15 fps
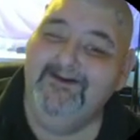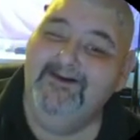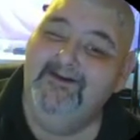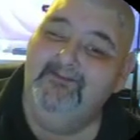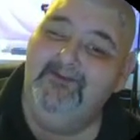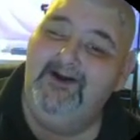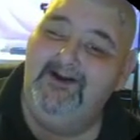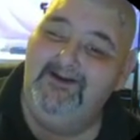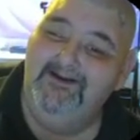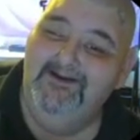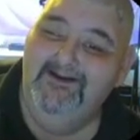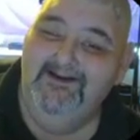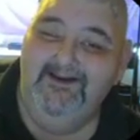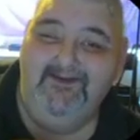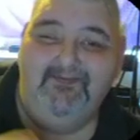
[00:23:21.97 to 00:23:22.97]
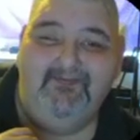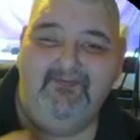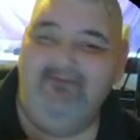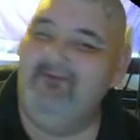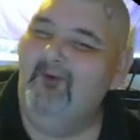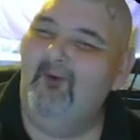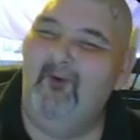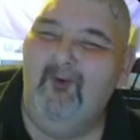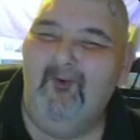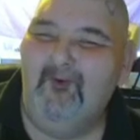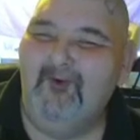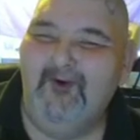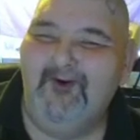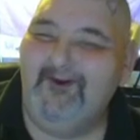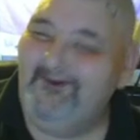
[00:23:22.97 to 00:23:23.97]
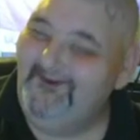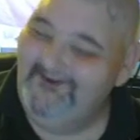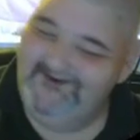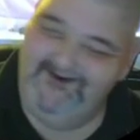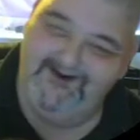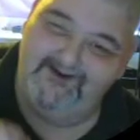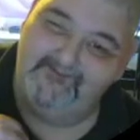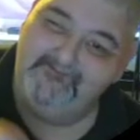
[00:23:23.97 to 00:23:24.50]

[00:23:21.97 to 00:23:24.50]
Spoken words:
But it's so good. Yeah.